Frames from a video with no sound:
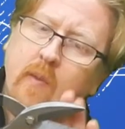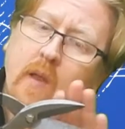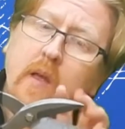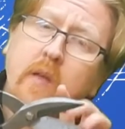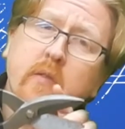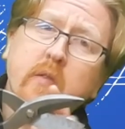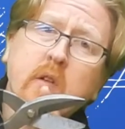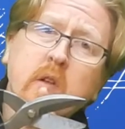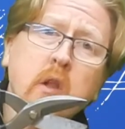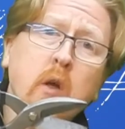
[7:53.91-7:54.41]

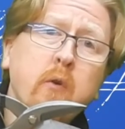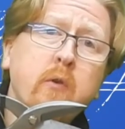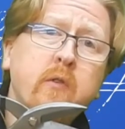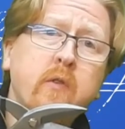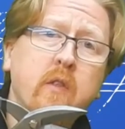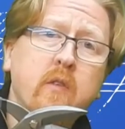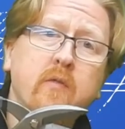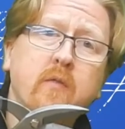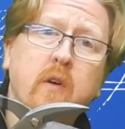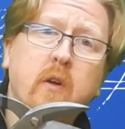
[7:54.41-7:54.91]
is close to
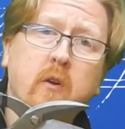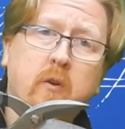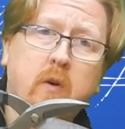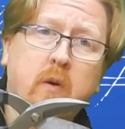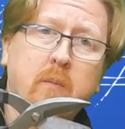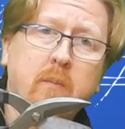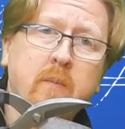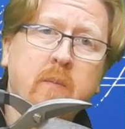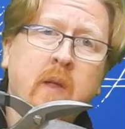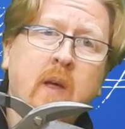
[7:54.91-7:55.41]
the
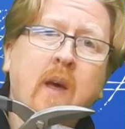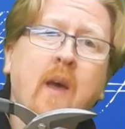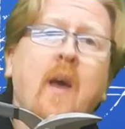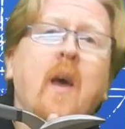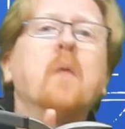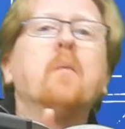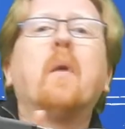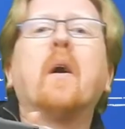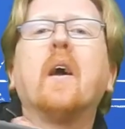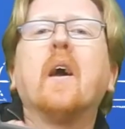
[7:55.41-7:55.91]
fulcrum
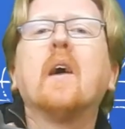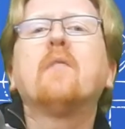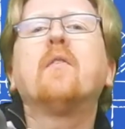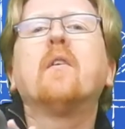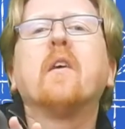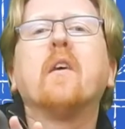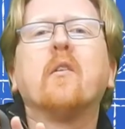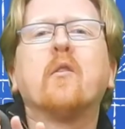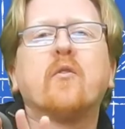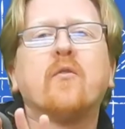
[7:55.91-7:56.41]
and my
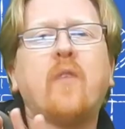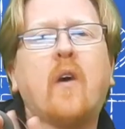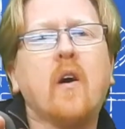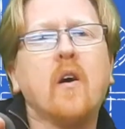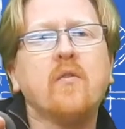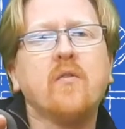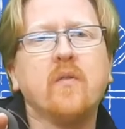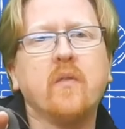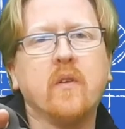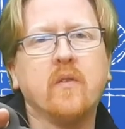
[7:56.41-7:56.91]
effort is
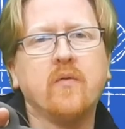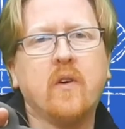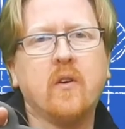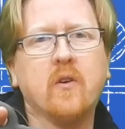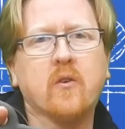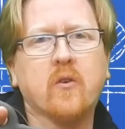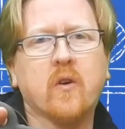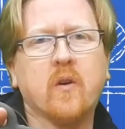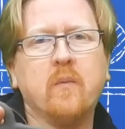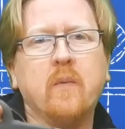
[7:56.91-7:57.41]
far from the
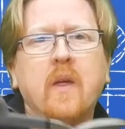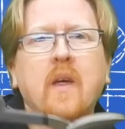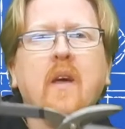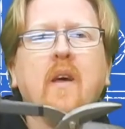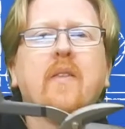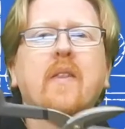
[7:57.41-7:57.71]
fulcrum,